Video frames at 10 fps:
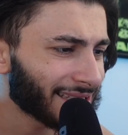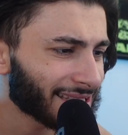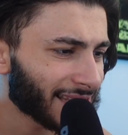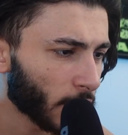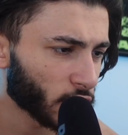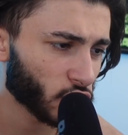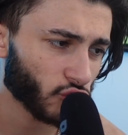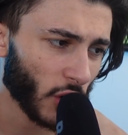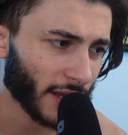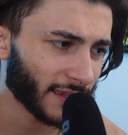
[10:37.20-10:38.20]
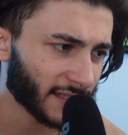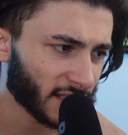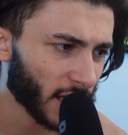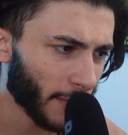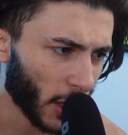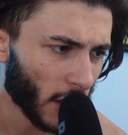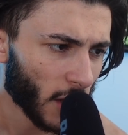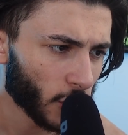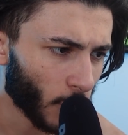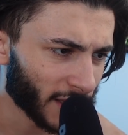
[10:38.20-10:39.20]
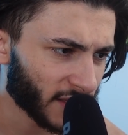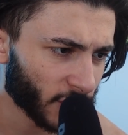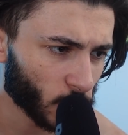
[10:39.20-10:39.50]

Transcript: to sell the striker this summer. The Whites have